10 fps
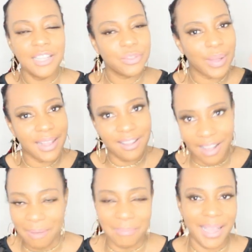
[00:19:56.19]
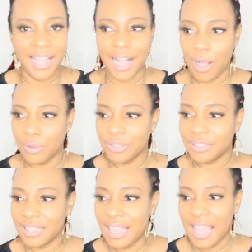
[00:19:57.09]
So I got my
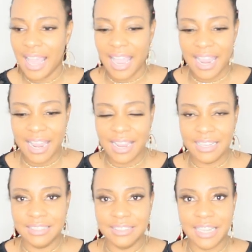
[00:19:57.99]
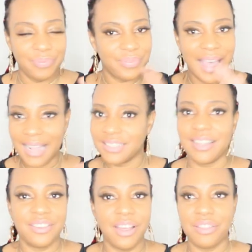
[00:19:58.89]
house and
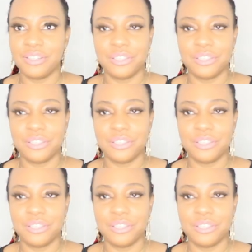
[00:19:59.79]
that's another